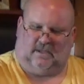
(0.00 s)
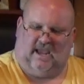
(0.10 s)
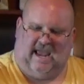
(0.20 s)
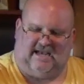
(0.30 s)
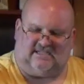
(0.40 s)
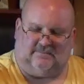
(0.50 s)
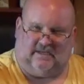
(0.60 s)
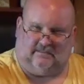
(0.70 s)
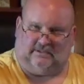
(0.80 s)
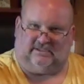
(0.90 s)
has to be
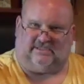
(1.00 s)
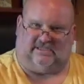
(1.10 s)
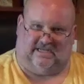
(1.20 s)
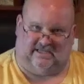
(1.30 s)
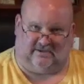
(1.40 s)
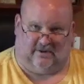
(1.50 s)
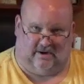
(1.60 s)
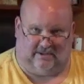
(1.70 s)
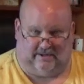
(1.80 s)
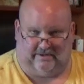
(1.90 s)
able to see the
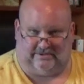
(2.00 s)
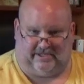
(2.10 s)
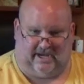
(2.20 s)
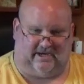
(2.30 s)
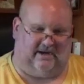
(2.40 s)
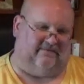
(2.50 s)
ground and understand it.